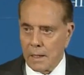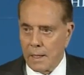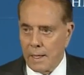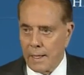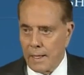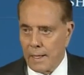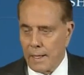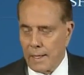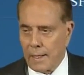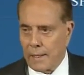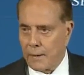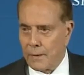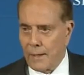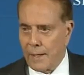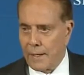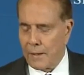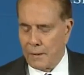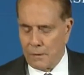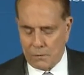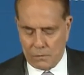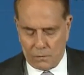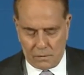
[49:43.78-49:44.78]
I
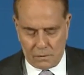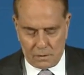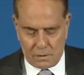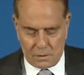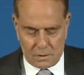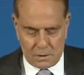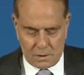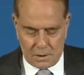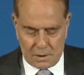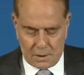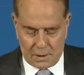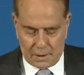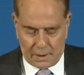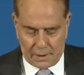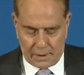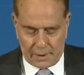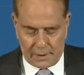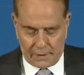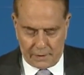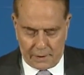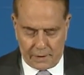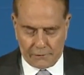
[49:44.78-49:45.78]
don't.
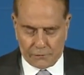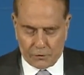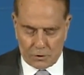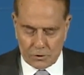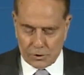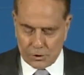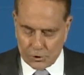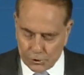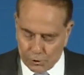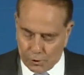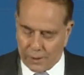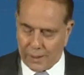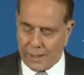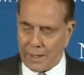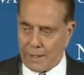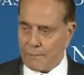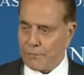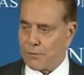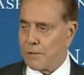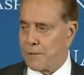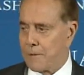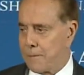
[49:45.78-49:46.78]
If there's a
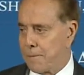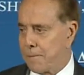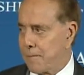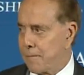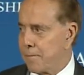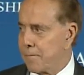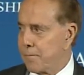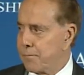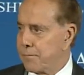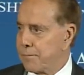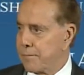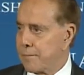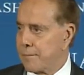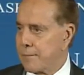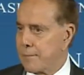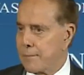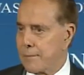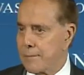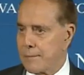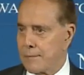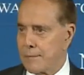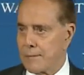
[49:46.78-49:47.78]
draft,
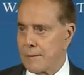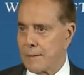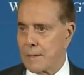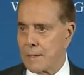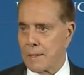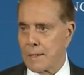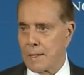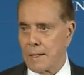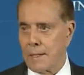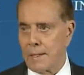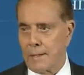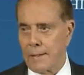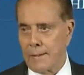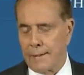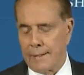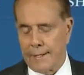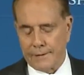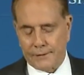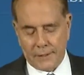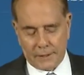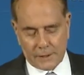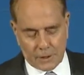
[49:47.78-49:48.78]

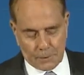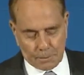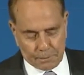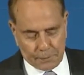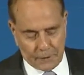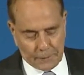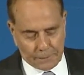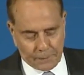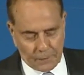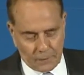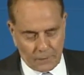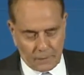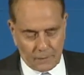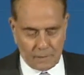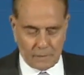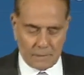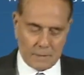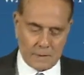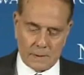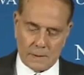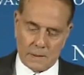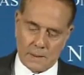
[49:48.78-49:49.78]
I think the people
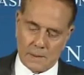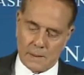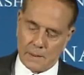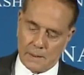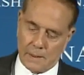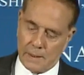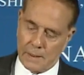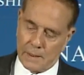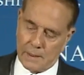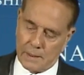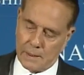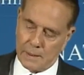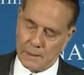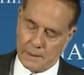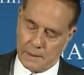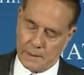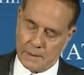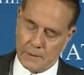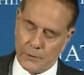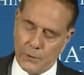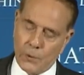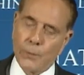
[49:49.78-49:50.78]

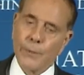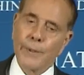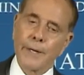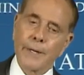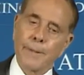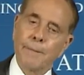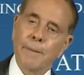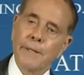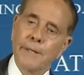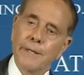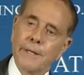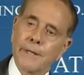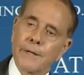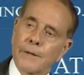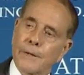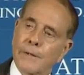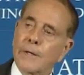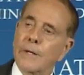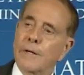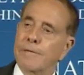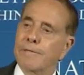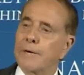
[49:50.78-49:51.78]
who don't want to be in
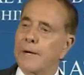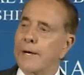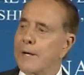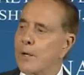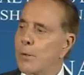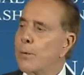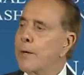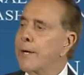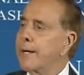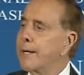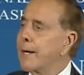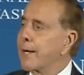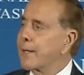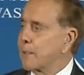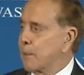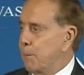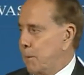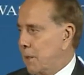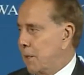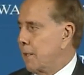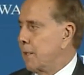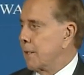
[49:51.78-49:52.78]
are going to find a way not
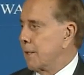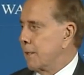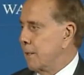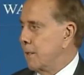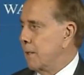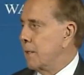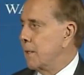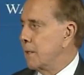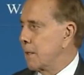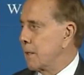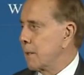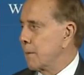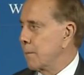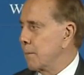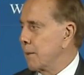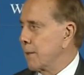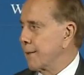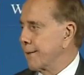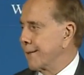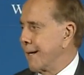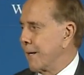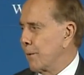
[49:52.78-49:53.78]
to be in.
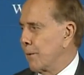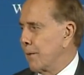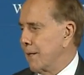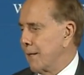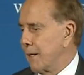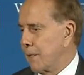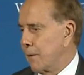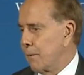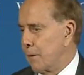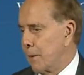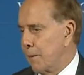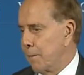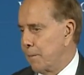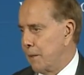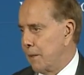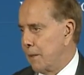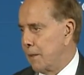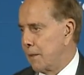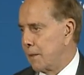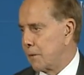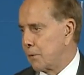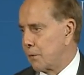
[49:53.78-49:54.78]
Put it that way. I don't want to
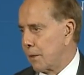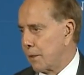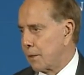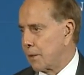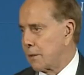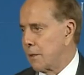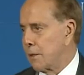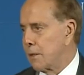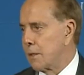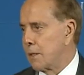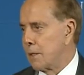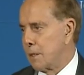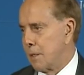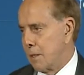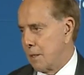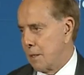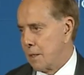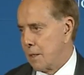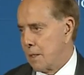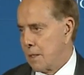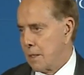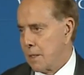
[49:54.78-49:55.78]
be critical.
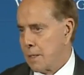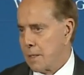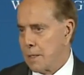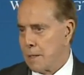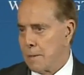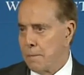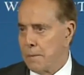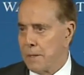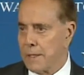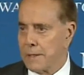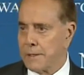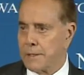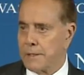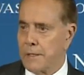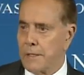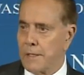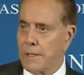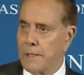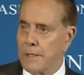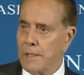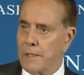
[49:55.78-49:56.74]
But, you